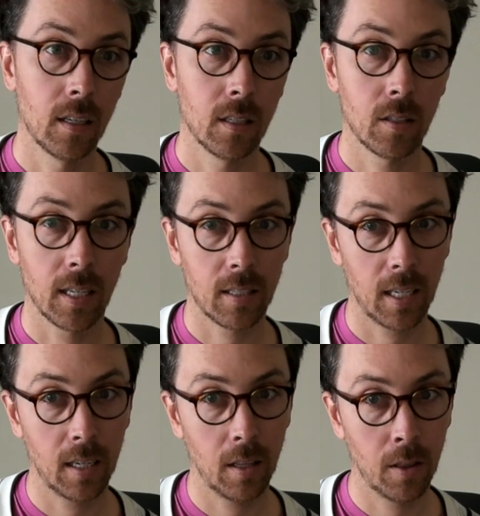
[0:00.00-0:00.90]
so that's
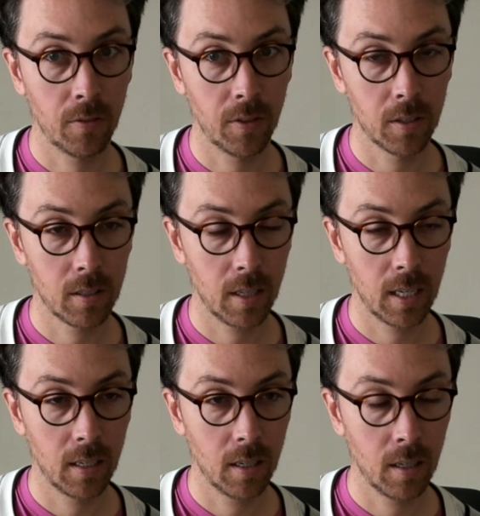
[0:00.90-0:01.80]
like the first
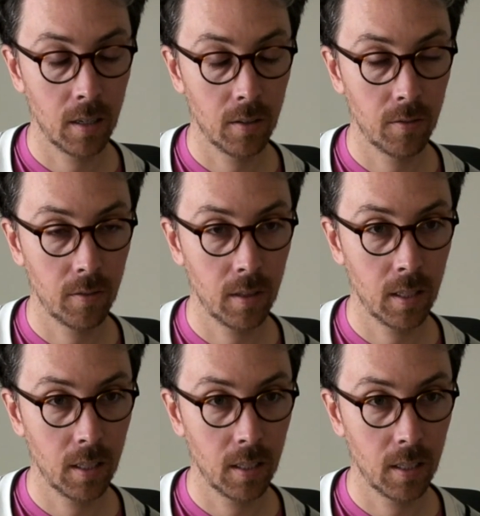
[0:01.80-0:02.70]
line of
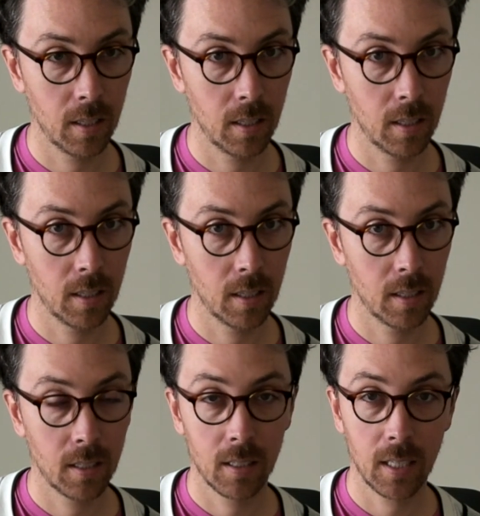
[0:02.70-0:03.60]
the
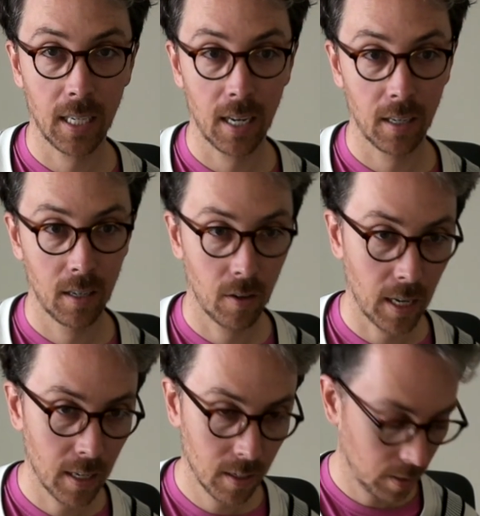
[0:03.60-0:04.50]
singing,
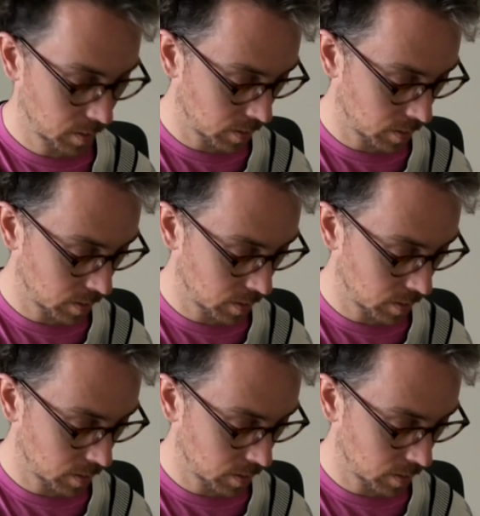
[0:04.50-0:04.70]
okay? And